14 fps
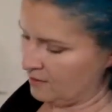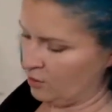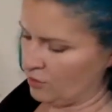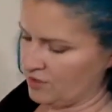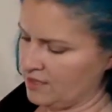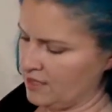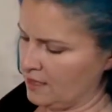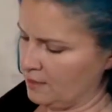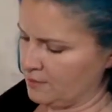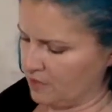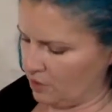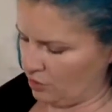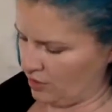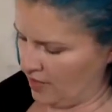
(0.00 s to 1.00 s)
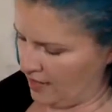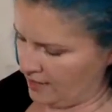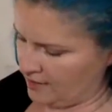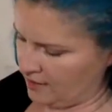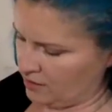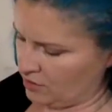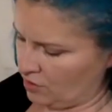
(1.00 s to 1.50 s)
seams and your
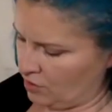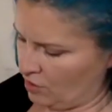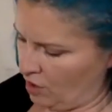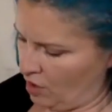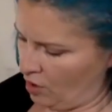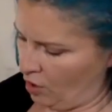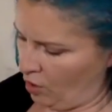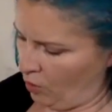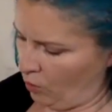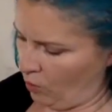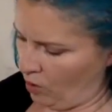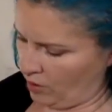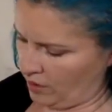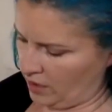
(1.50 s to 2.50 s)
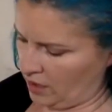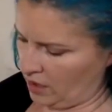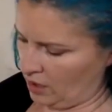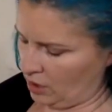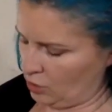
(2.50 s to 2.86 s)
casings are not all wonky.